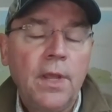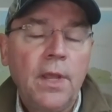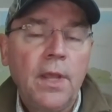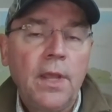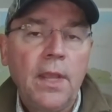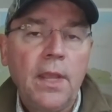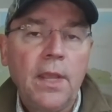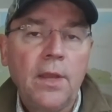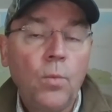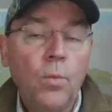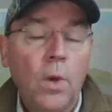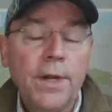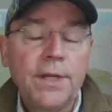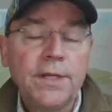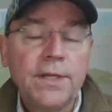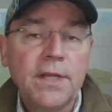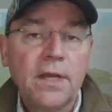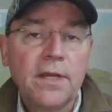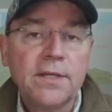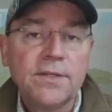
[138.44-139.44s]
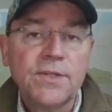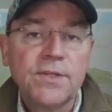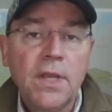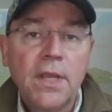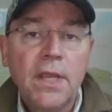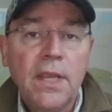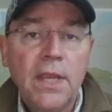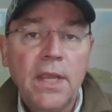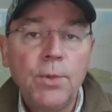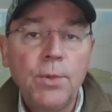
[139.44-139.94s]
and what it does.
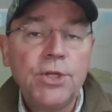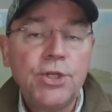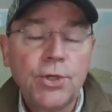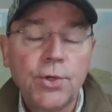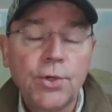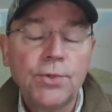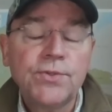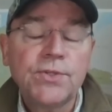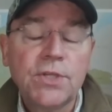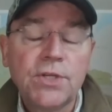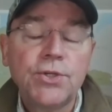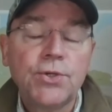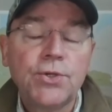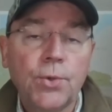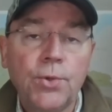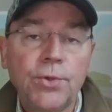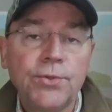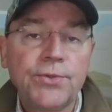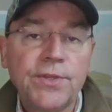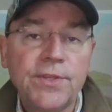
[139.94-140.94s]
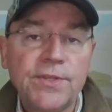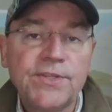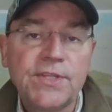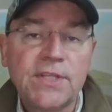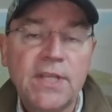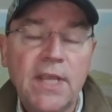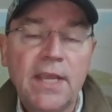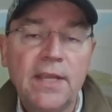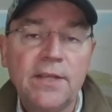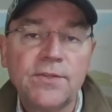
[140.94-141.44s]
It returns control to the
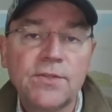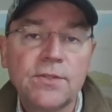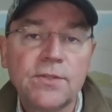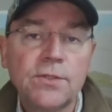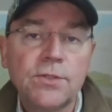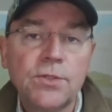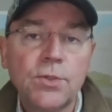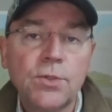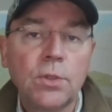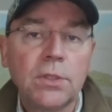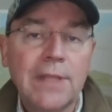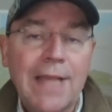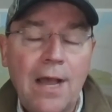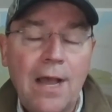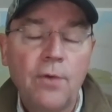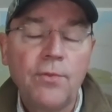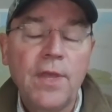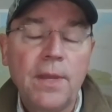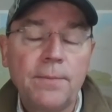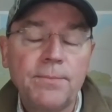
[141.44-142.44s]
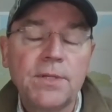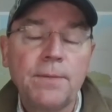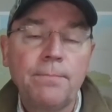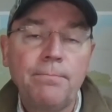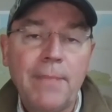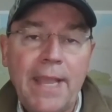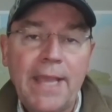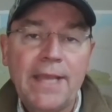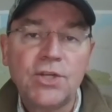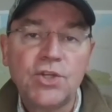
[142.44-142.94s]
states to allow them to
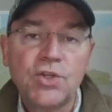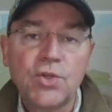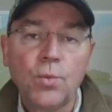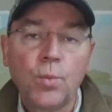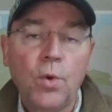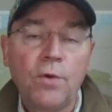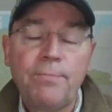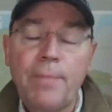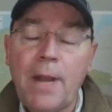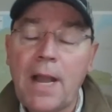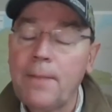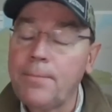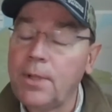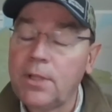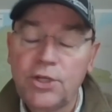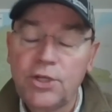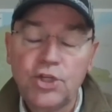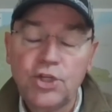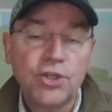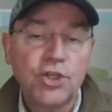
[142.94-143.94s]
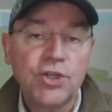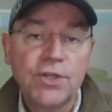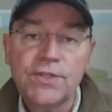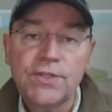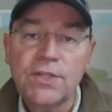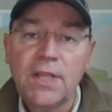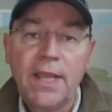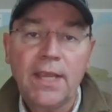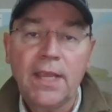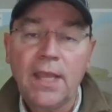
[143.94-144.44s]
manage the wolf population
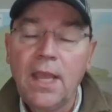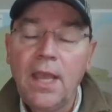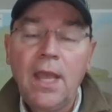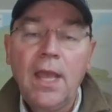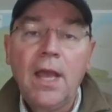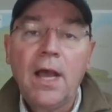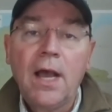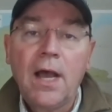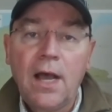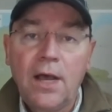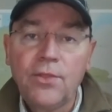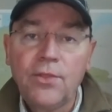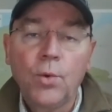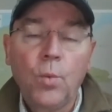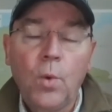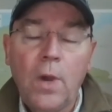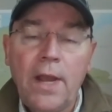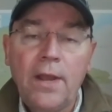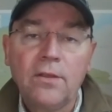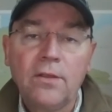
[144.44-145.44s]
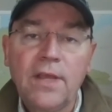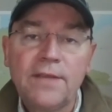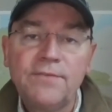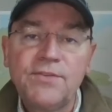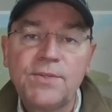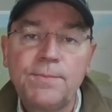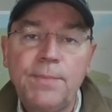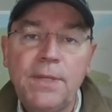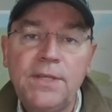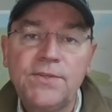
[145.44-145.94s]
just like other wildlife
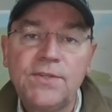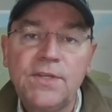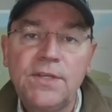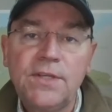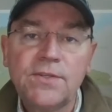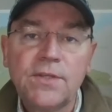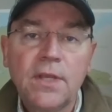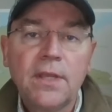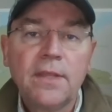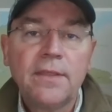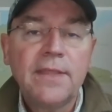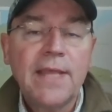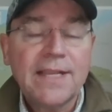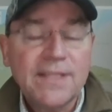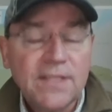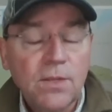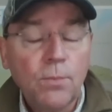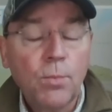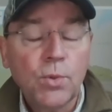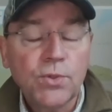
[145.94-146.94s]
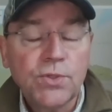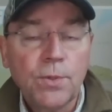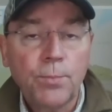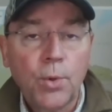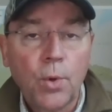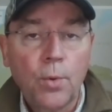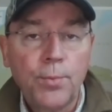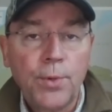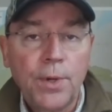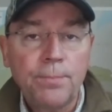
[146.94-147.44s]
species. That's the most
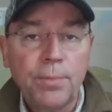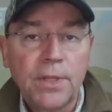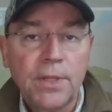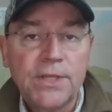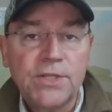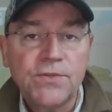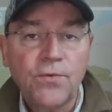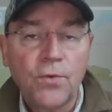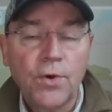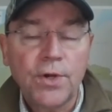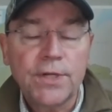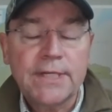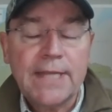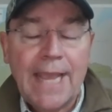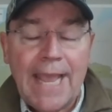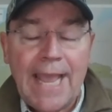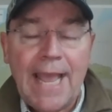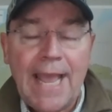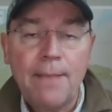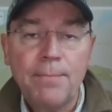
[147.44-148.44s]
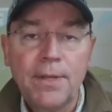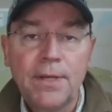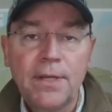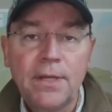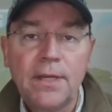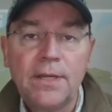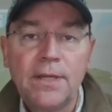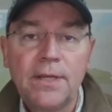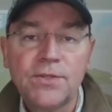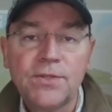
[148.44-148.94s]
appropriate place for it to
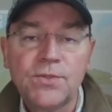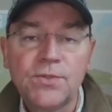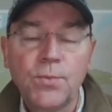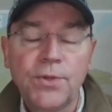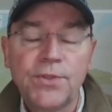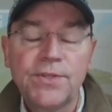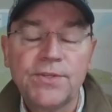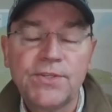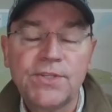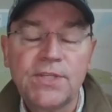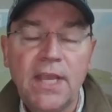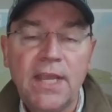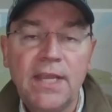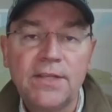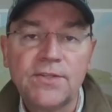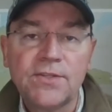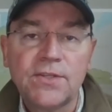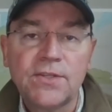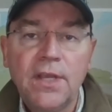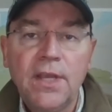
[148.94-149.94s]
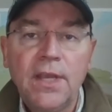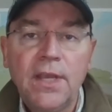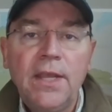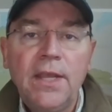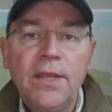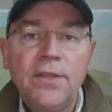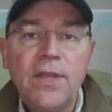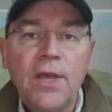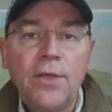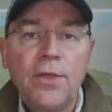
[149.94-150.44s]
happen, is with the states.
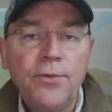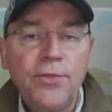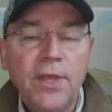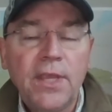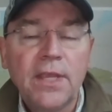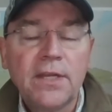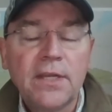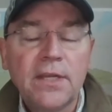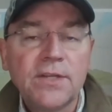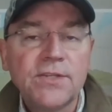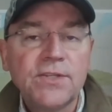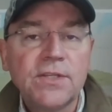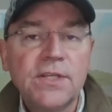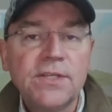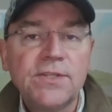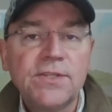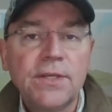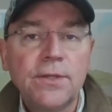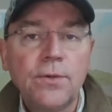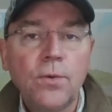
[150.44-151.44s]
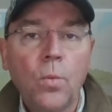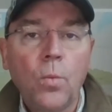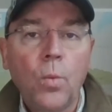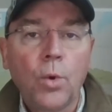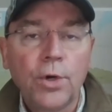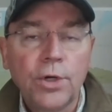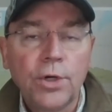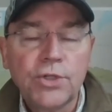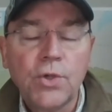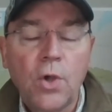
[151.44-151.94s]
The other thing it does is it
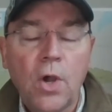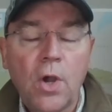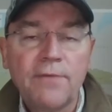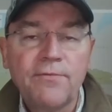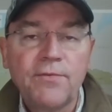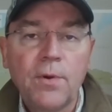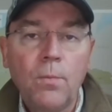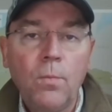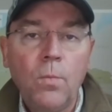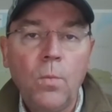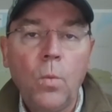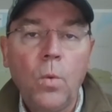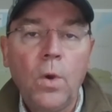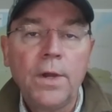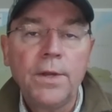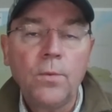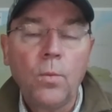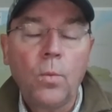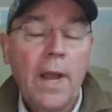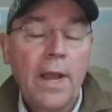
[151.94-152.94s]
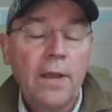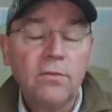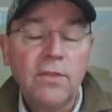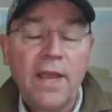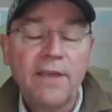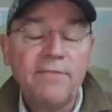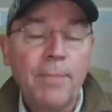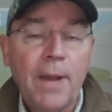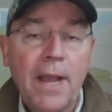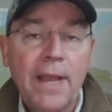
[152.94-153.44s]
works off from what
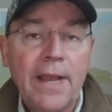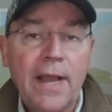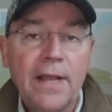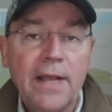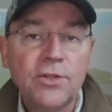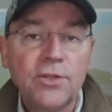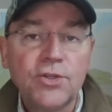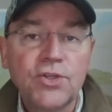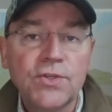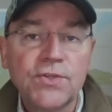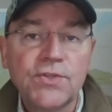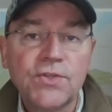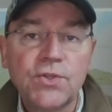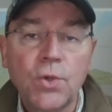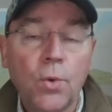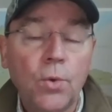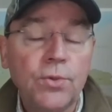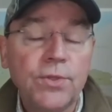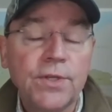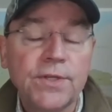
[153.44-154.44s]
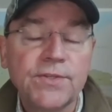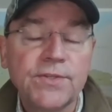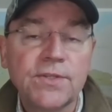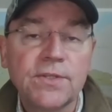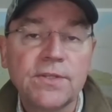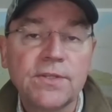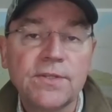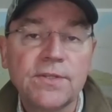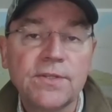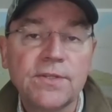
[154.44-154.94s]
wildlife biologists told
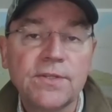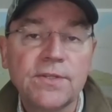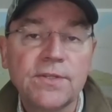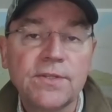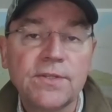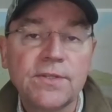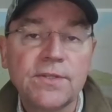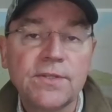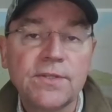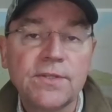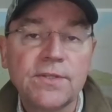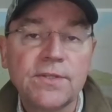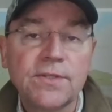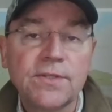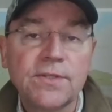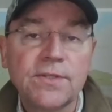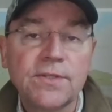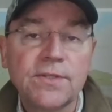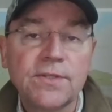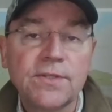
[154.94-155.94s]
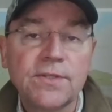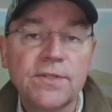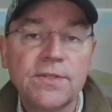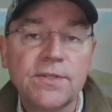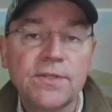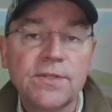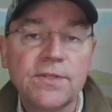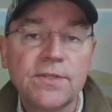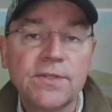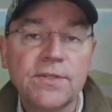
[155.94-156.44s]
us 6-7 years
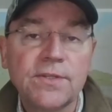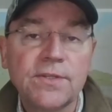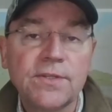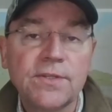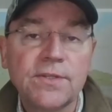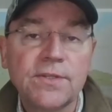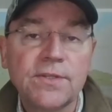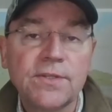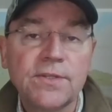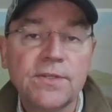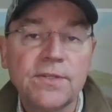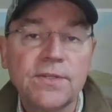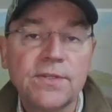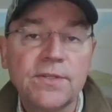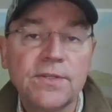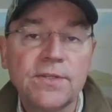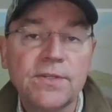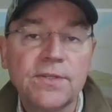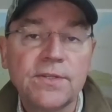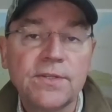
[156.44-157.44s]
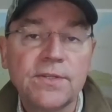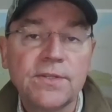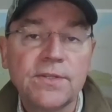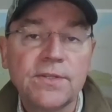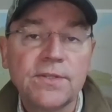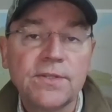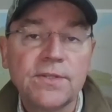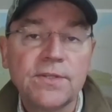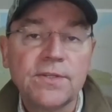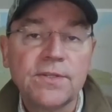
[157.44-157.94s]
ago when the judge
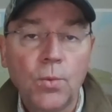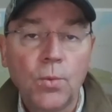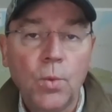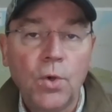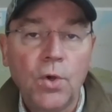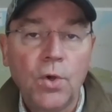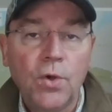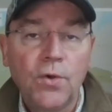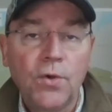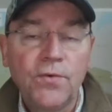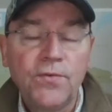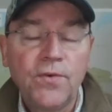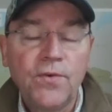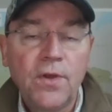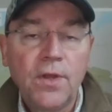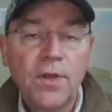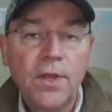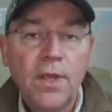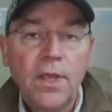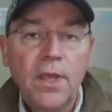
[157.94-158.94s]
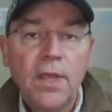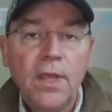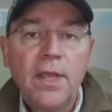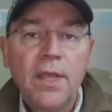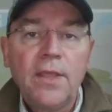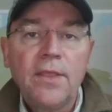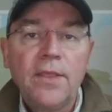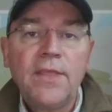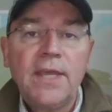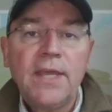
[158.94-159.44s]
relisted the wolf.
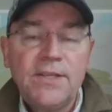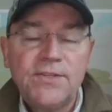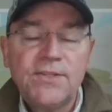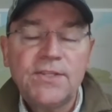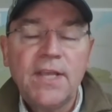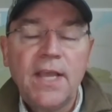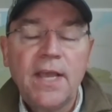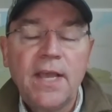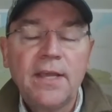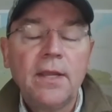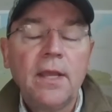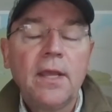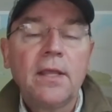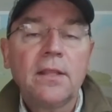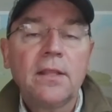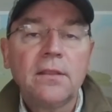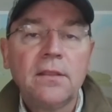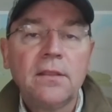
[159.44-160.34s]
They said